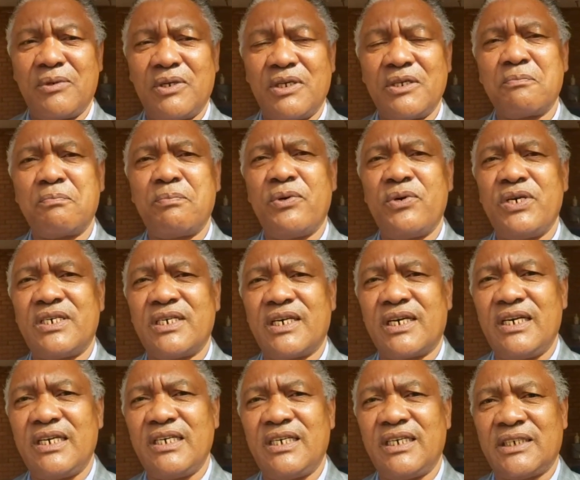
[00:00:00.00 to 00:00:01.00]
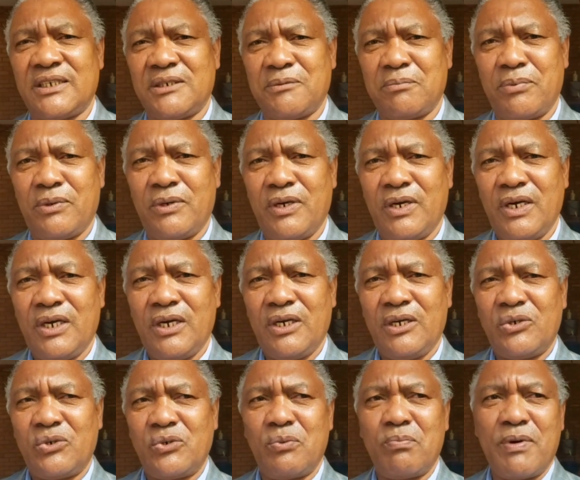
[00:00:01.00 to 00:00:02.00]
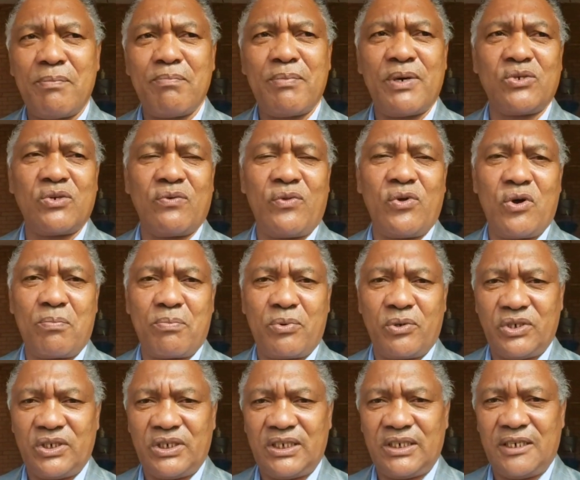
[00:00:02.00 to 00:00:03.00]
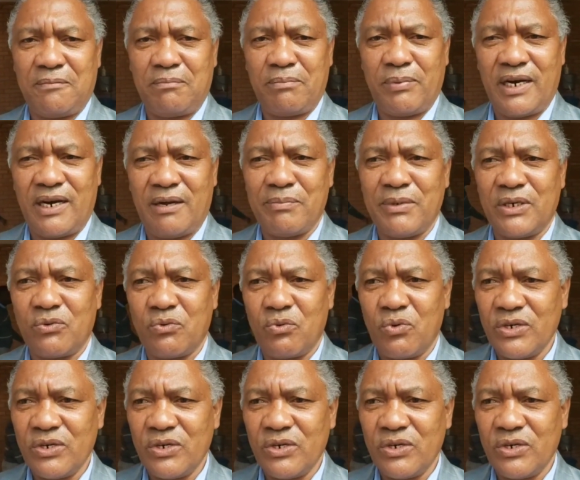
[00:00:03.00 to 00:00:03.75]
his spirited leadership to members of the opposition in Parliament.